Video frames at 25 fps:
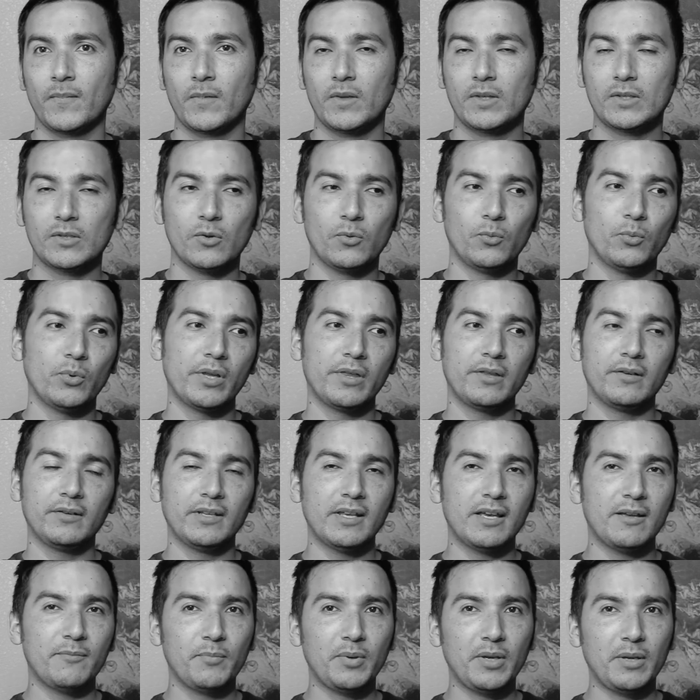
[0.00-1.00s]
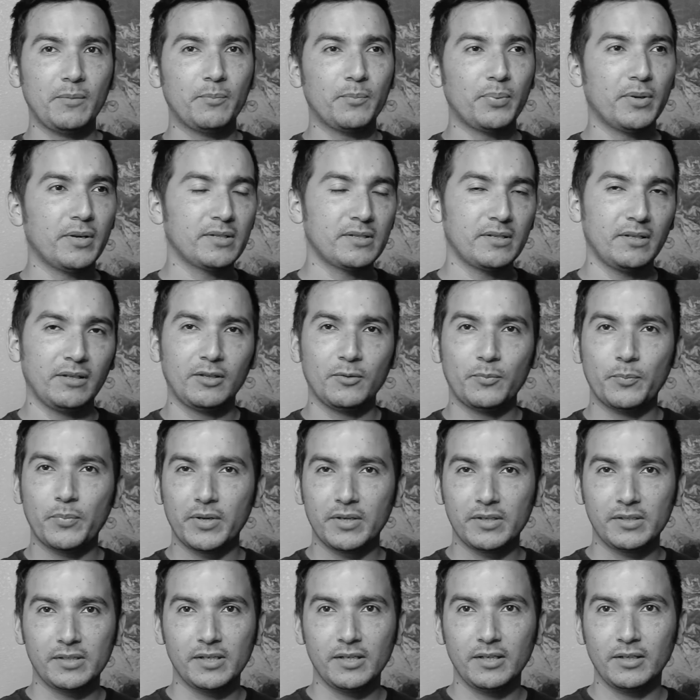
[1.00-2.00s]
So whether that be person to
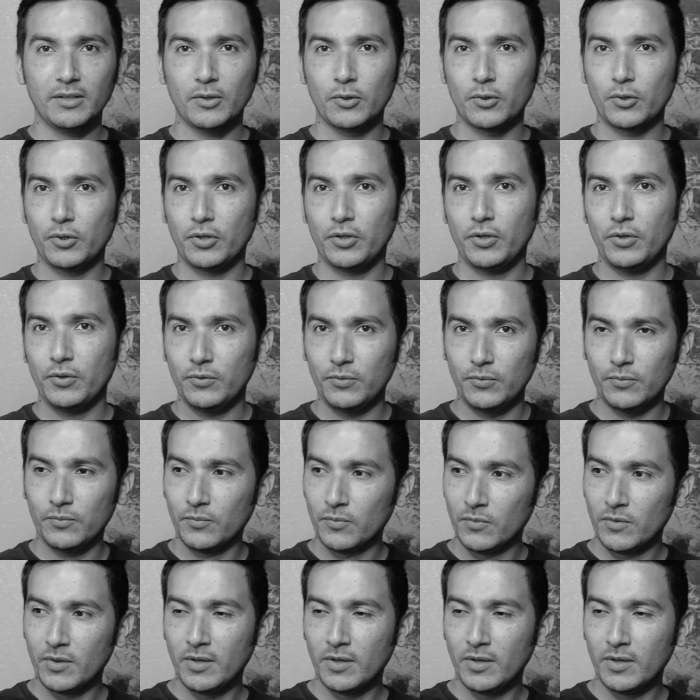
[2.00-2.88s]
person, or you